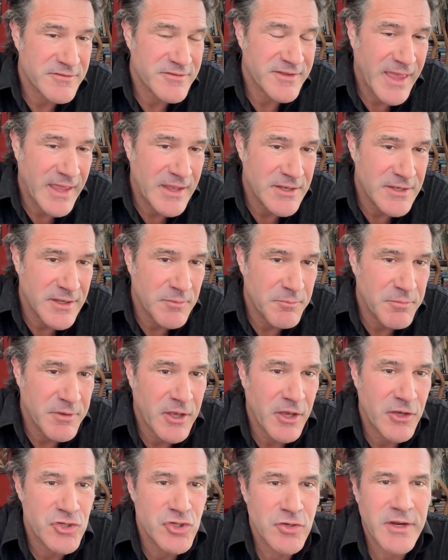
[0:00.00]
Kendi,
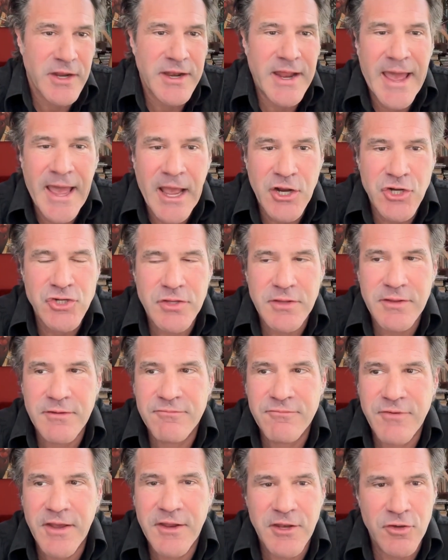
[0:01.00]
because you're not actually
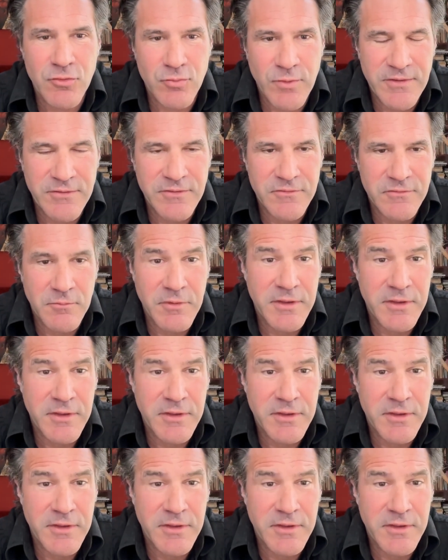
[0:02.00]
fighting racism.